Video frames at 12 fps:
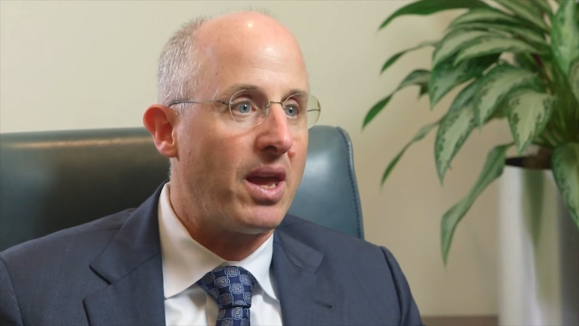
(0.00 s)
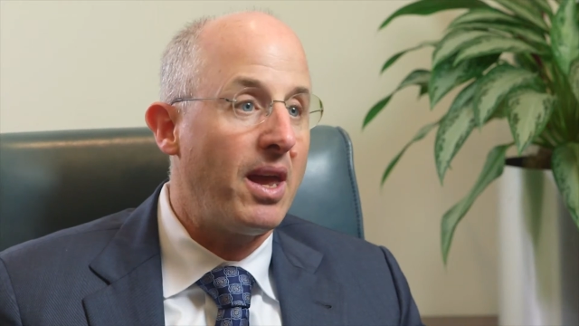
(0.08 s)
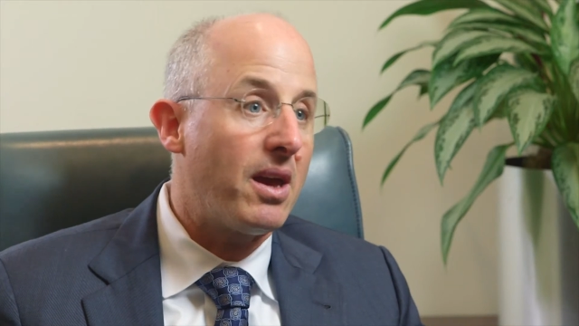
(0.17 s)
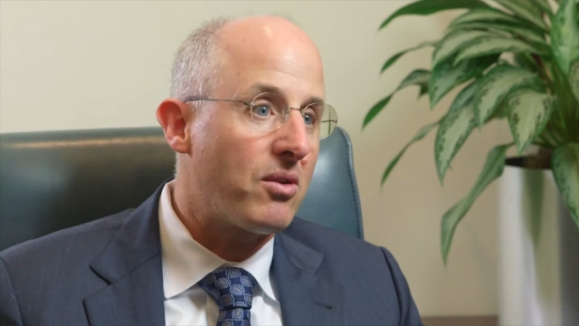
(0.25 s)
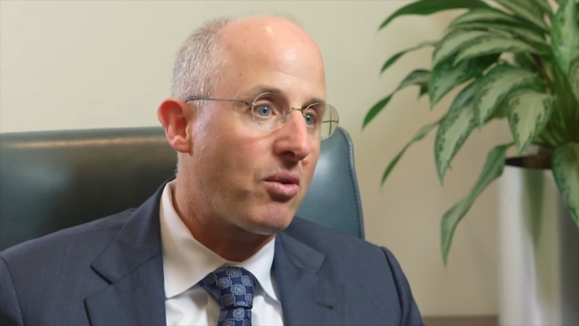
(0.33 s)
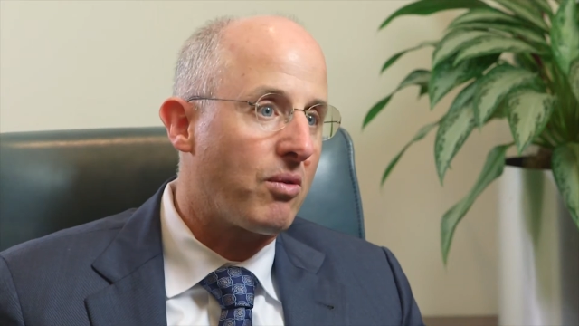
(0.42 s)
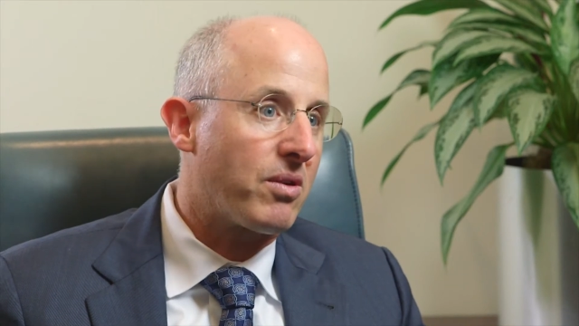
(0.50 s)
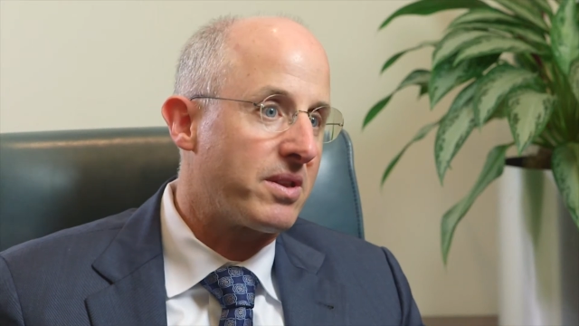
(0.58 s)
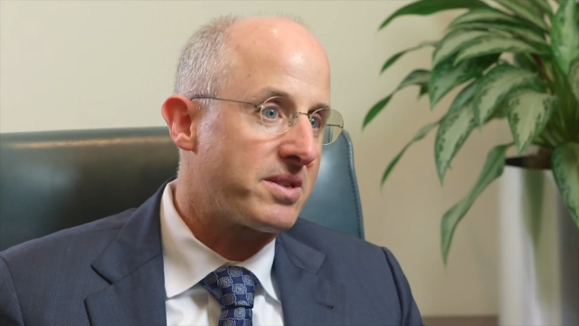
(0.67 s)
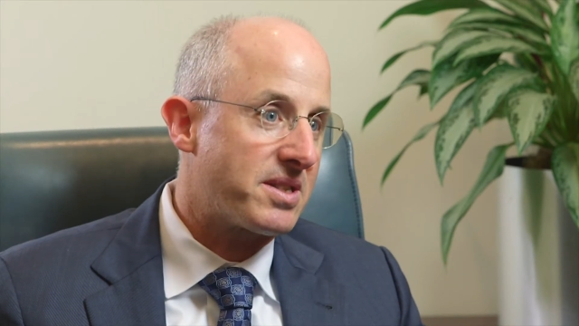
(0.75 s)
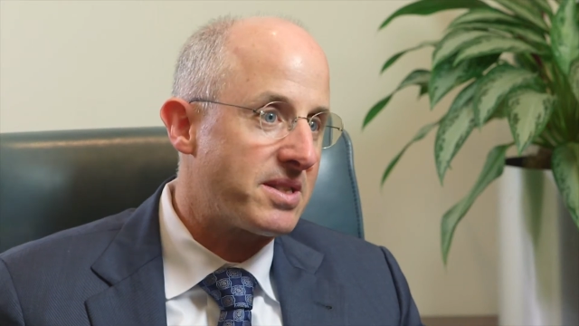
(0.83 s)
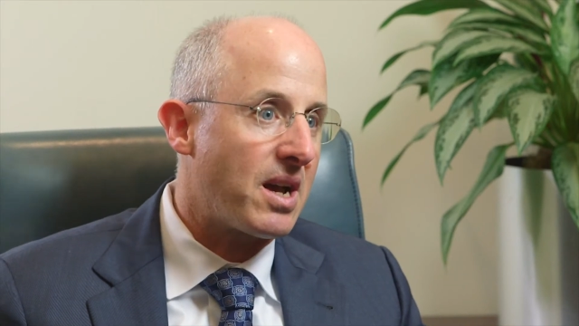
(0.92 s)
and/or the
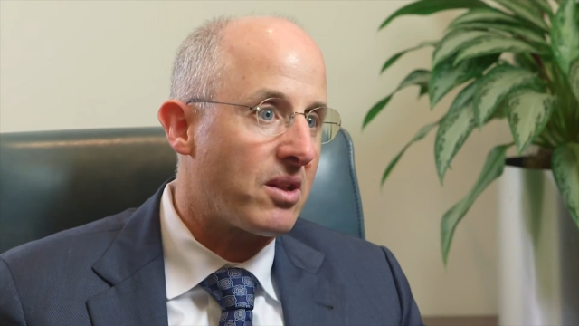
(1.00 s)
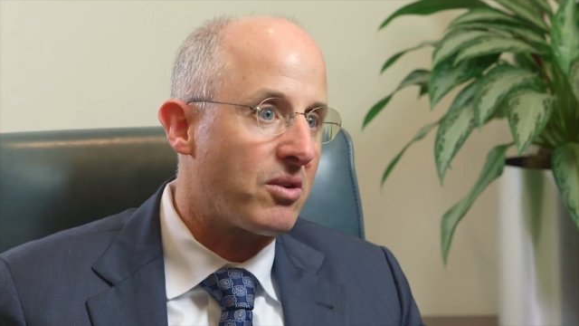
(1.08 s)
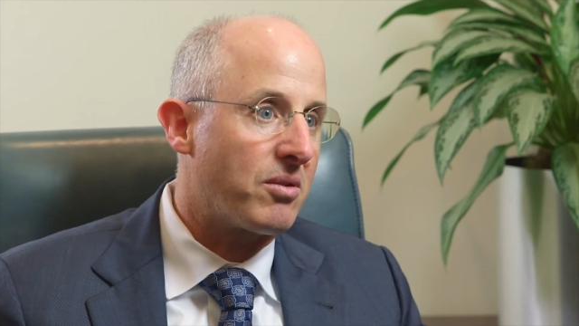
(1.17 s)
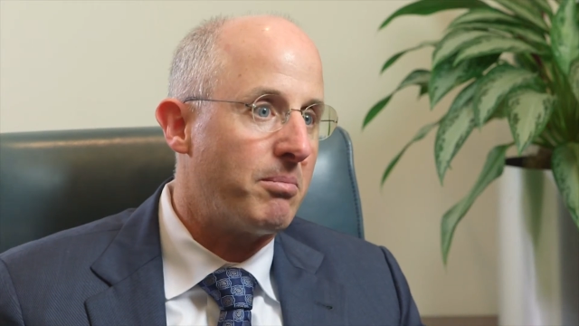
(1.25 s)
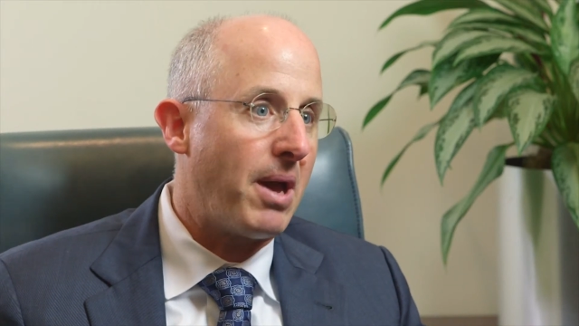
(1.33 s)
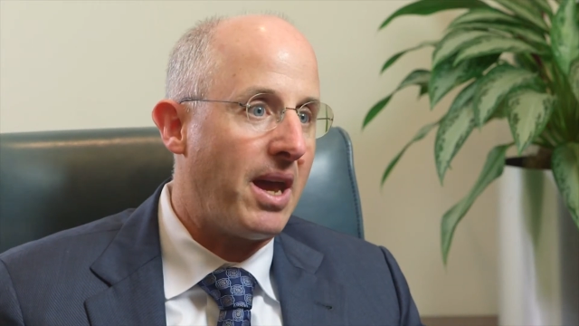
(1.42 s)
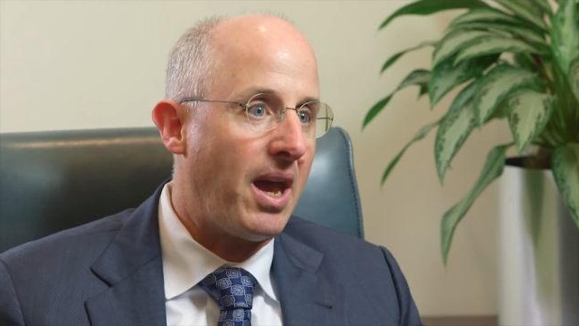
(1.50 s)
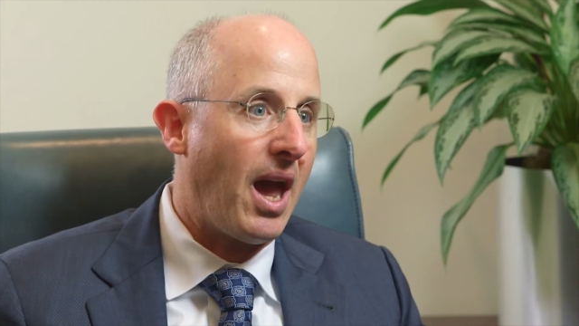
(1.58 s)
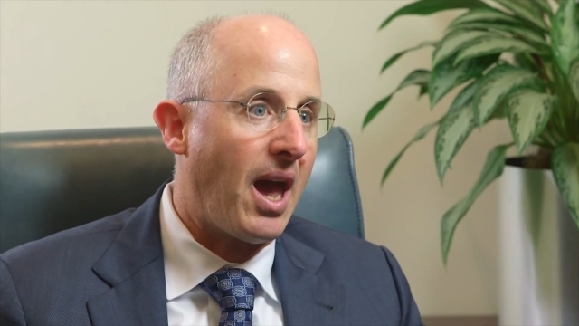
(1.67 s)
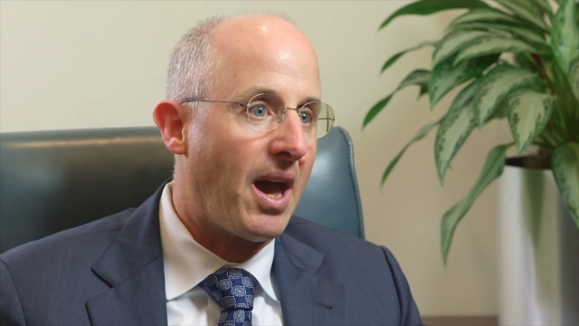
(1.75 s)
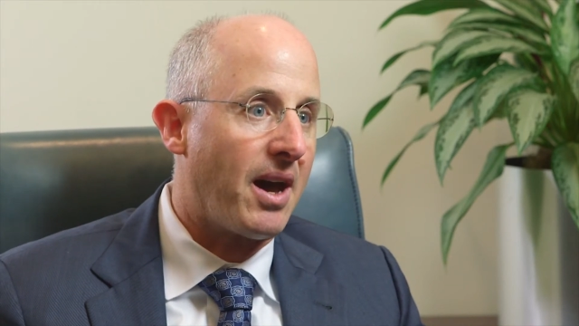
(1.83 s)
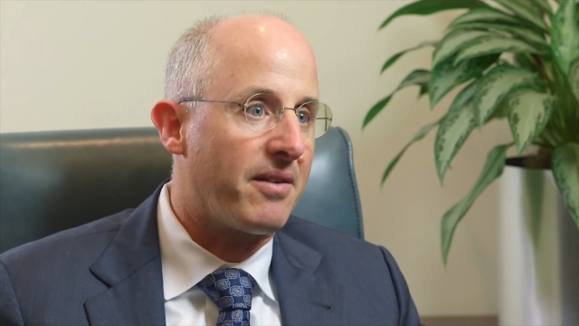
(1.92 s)
seller may
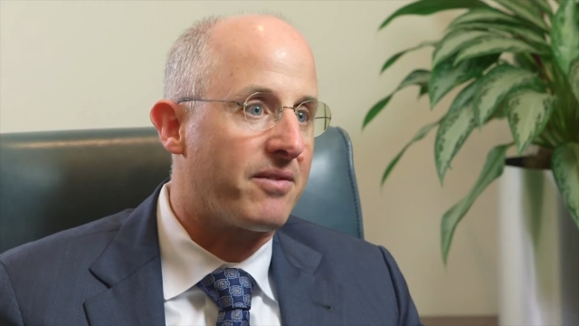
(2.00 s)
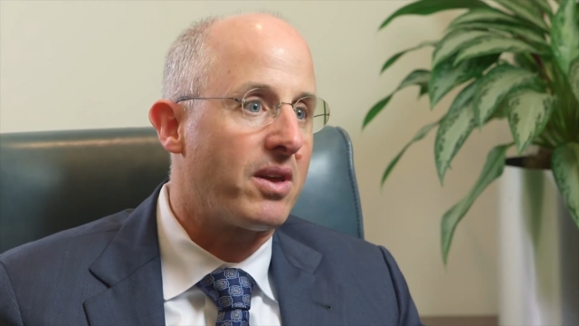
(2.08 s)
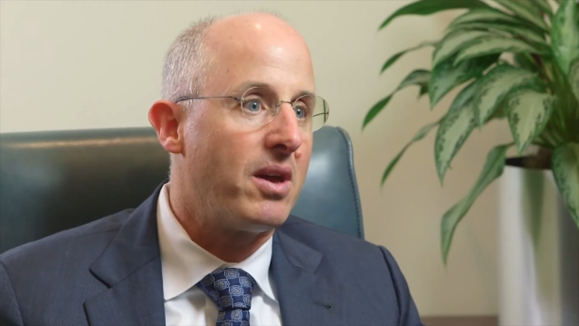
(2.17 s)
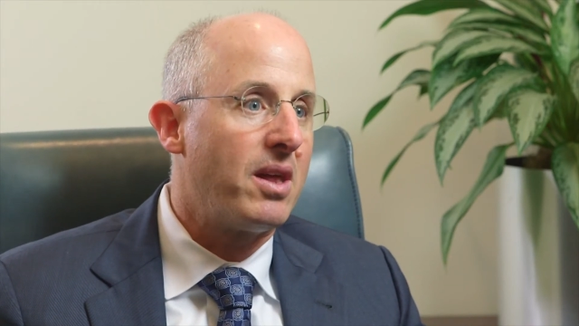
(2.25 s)
have